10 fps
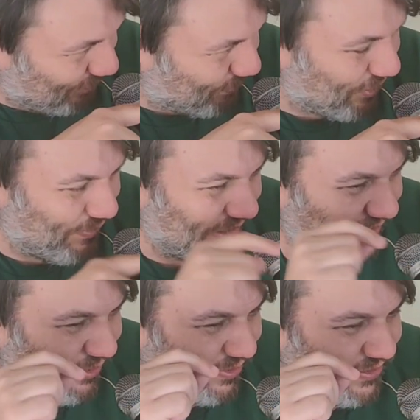spoke about
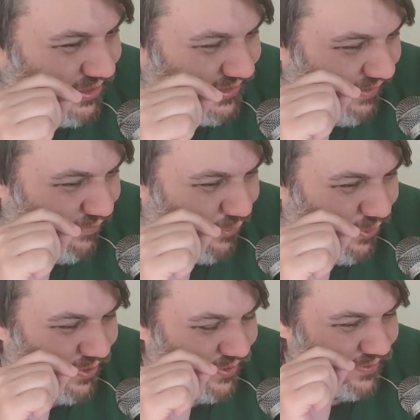the
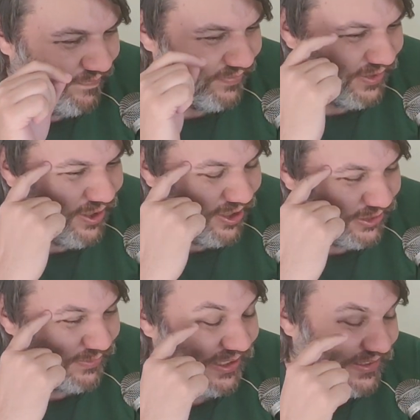Z4
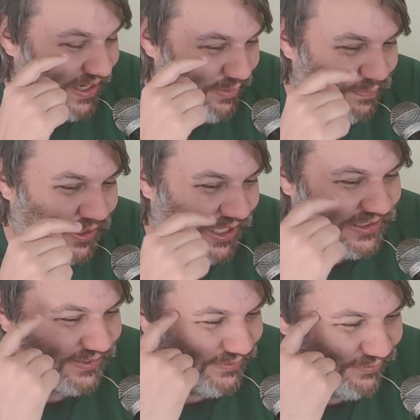hardtop that is coming, but
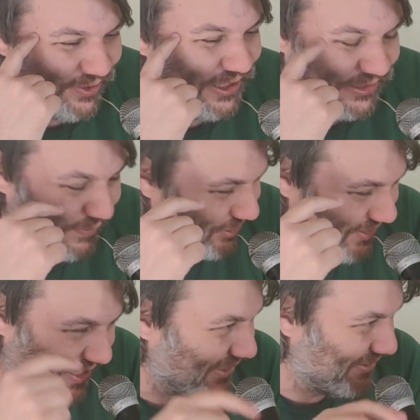that's a very
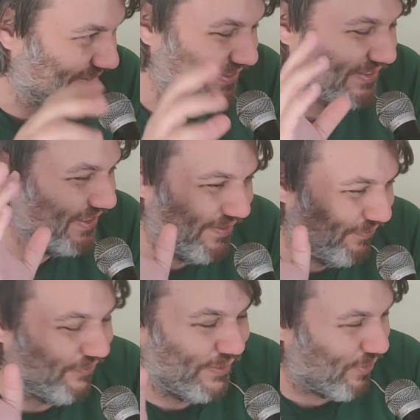specialized
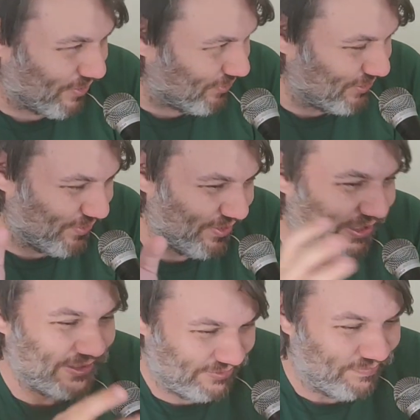50 model sort of
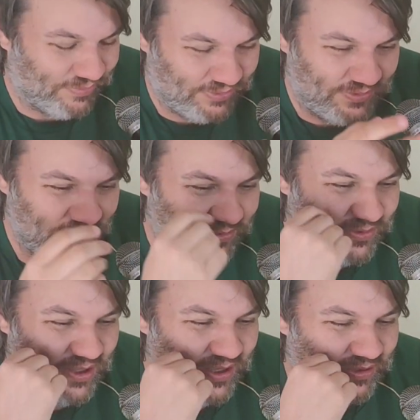thing.
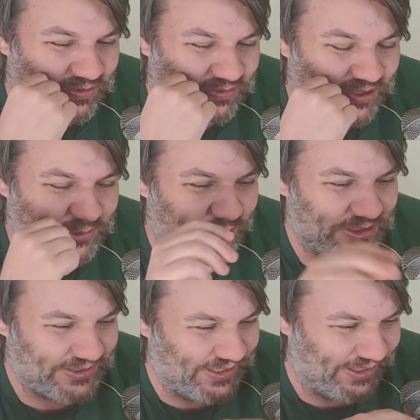This
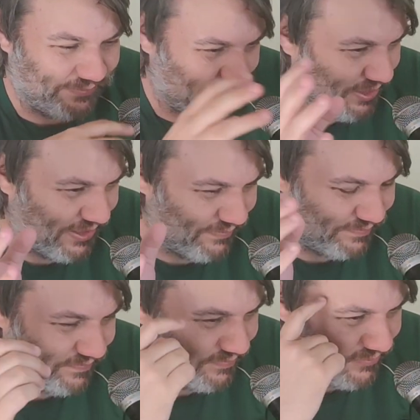was a
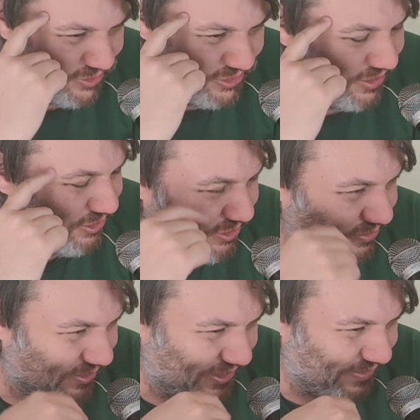
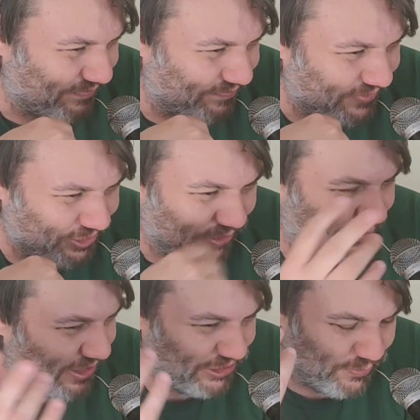general
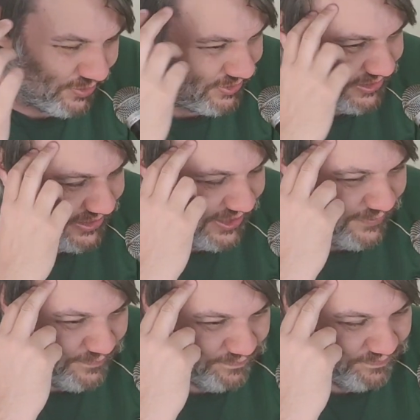production model. So
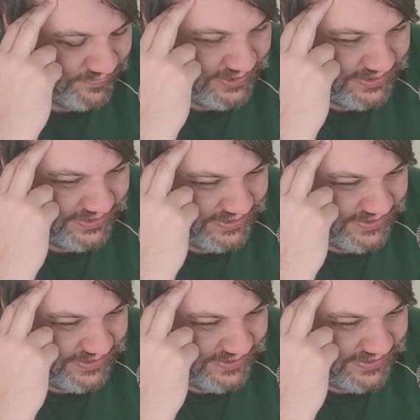it's